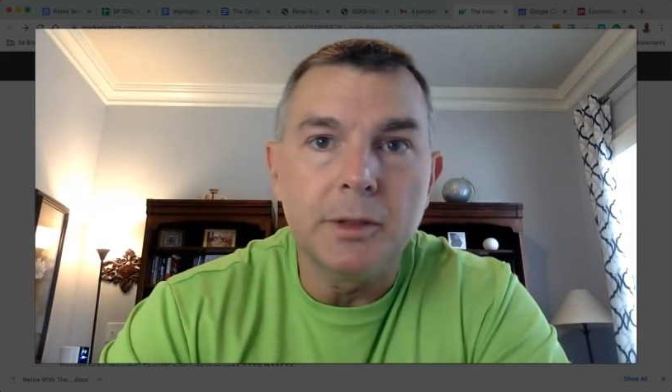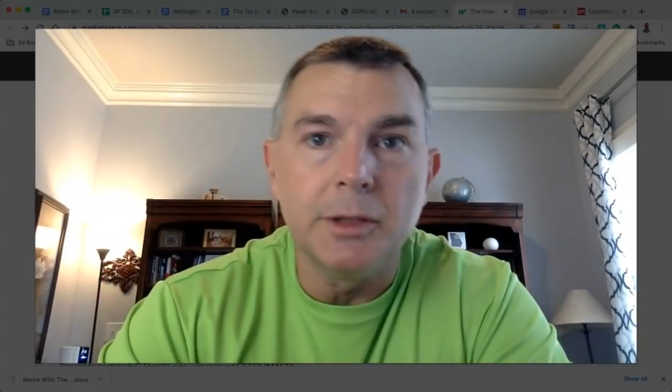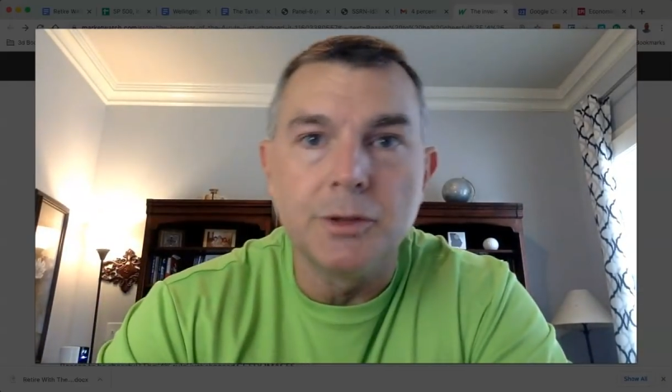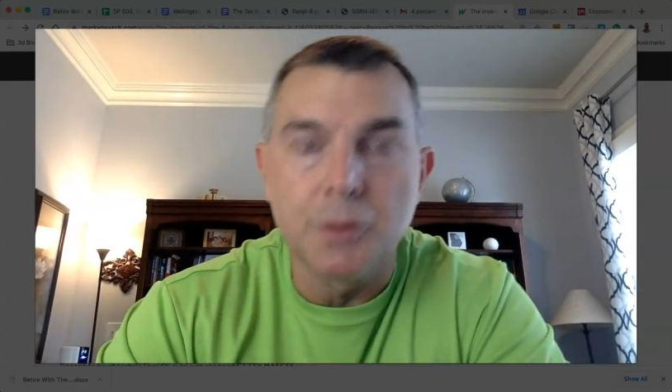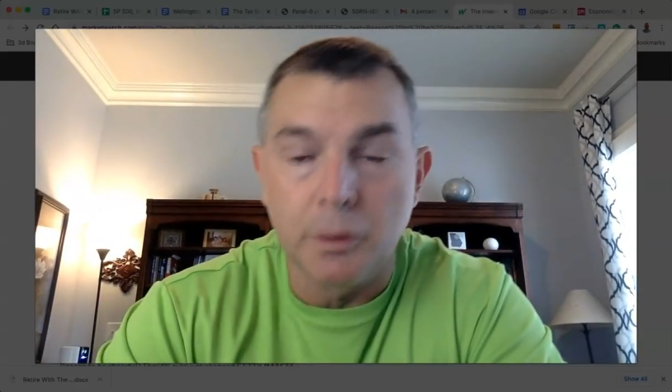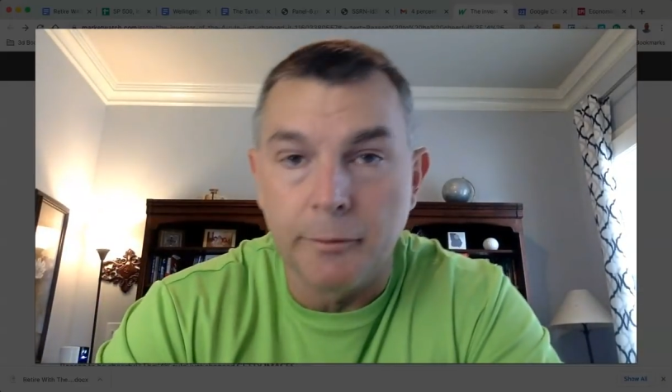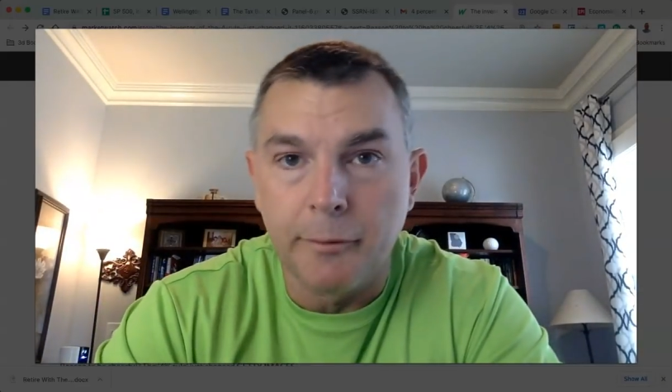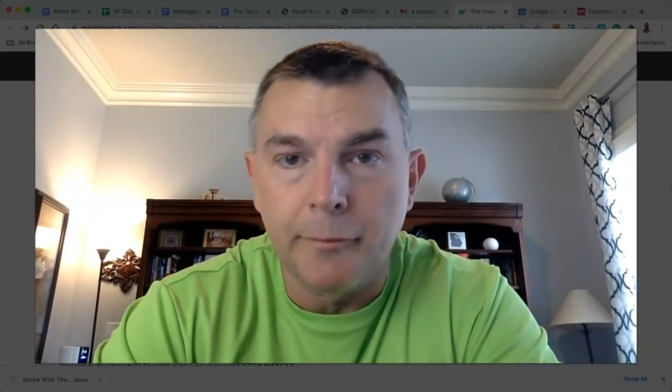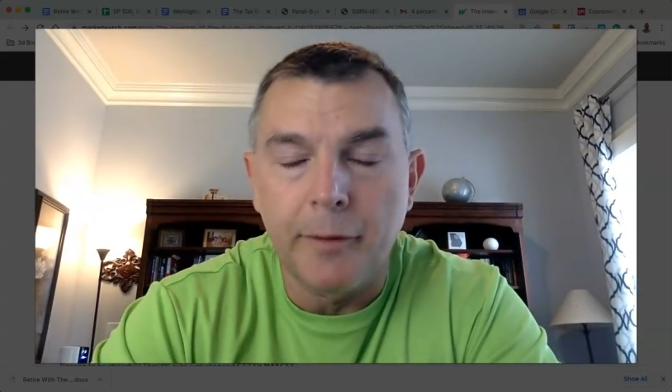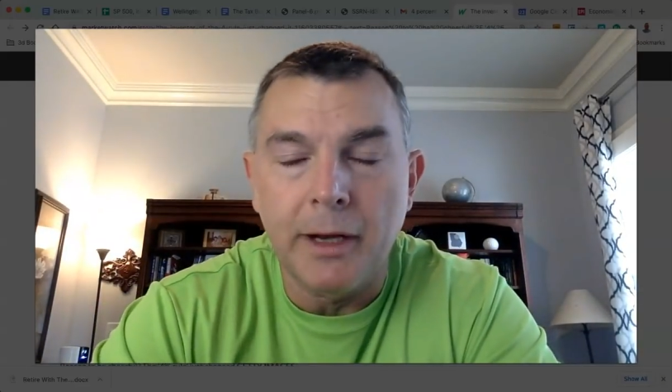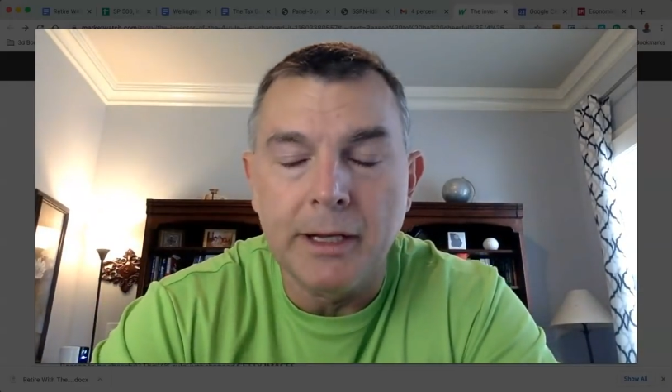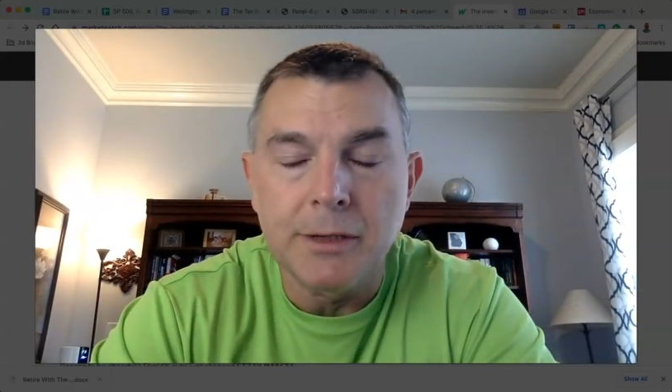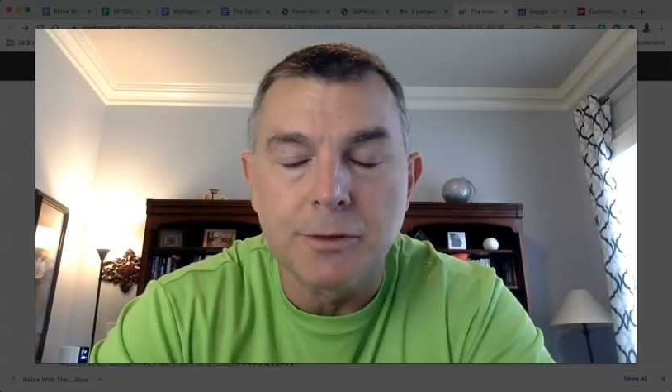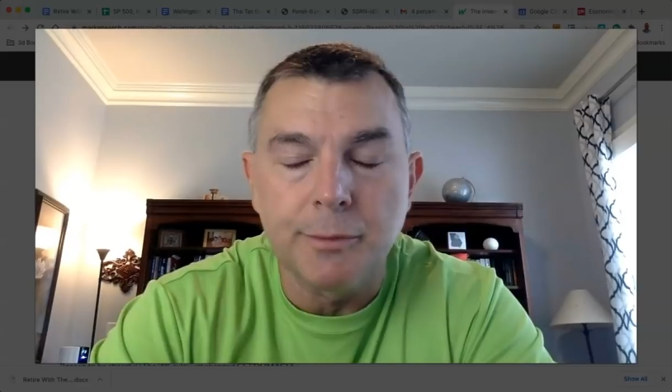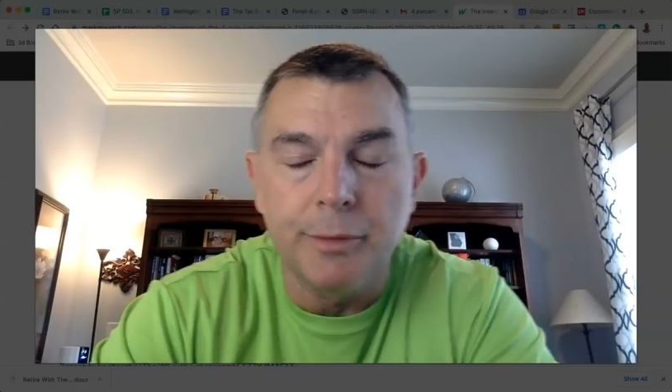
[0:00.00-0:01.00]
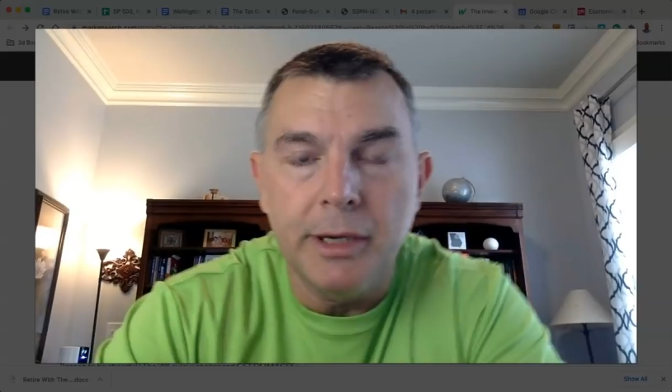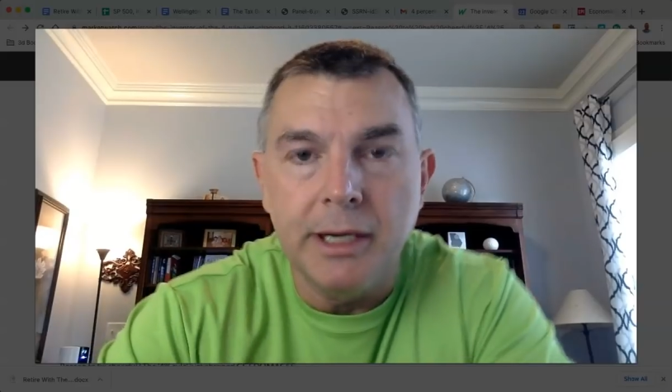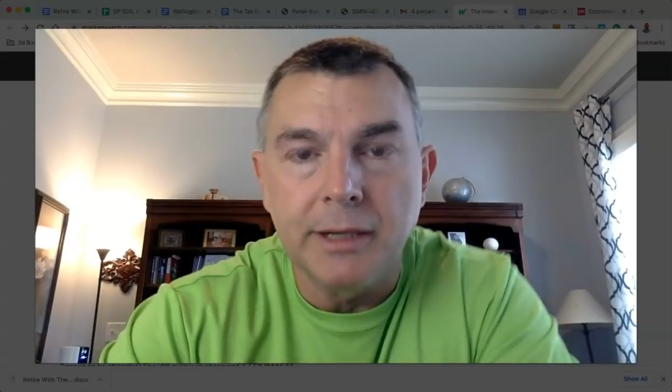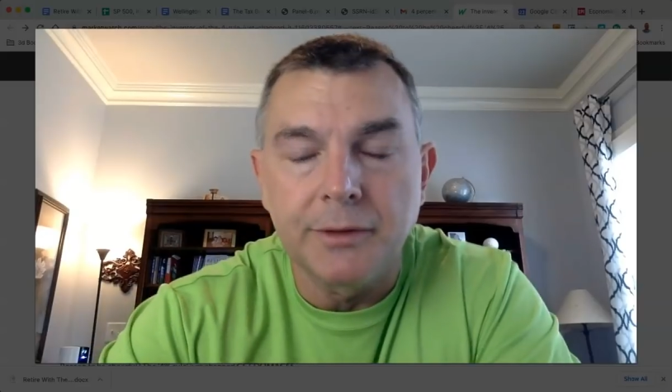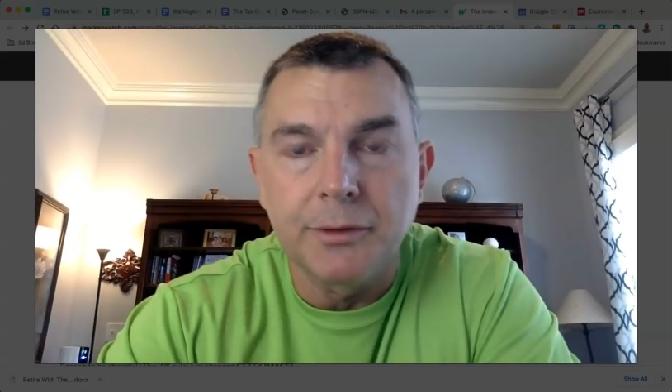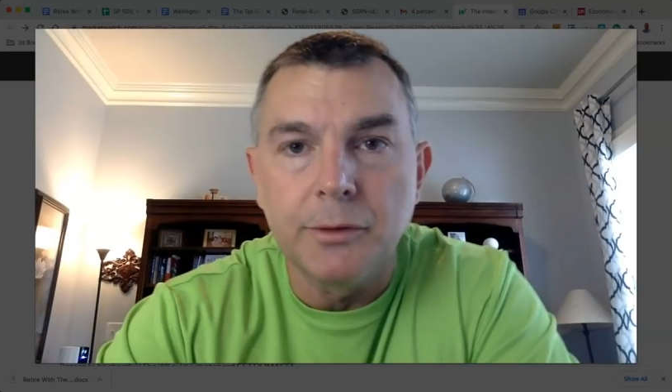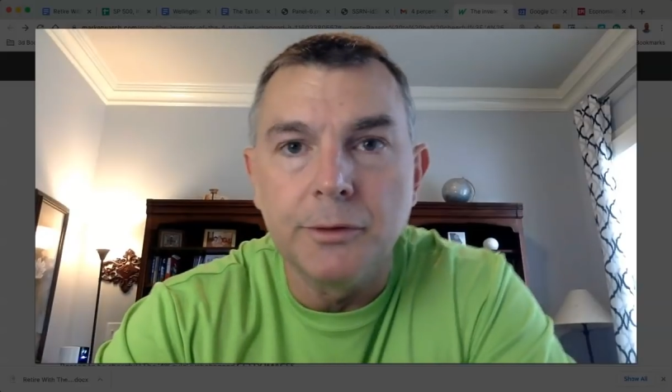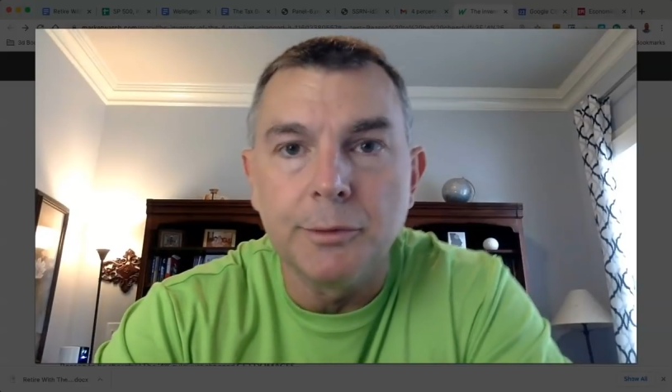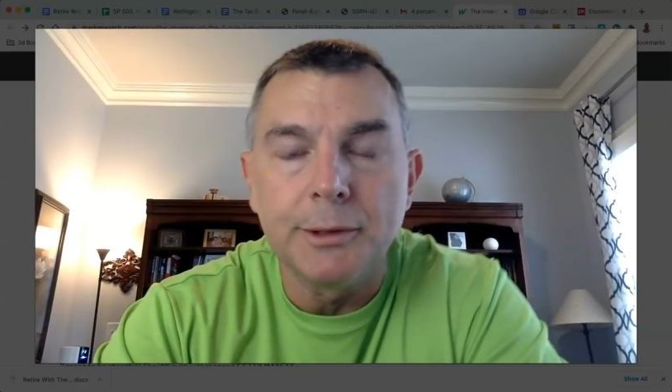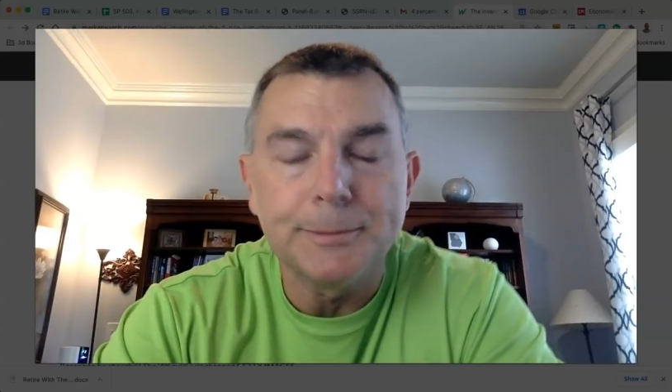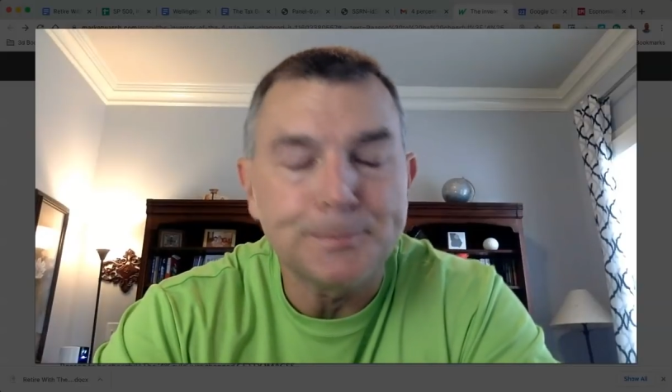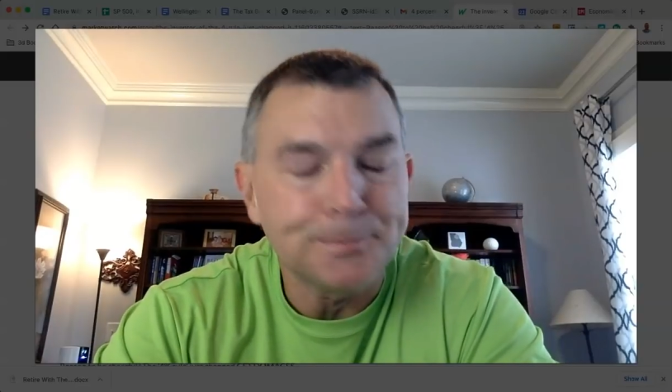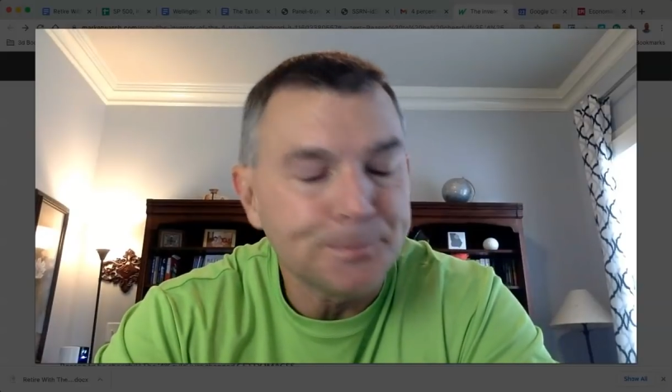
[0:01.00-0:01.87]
the Journal for Financial Planning, excuse me,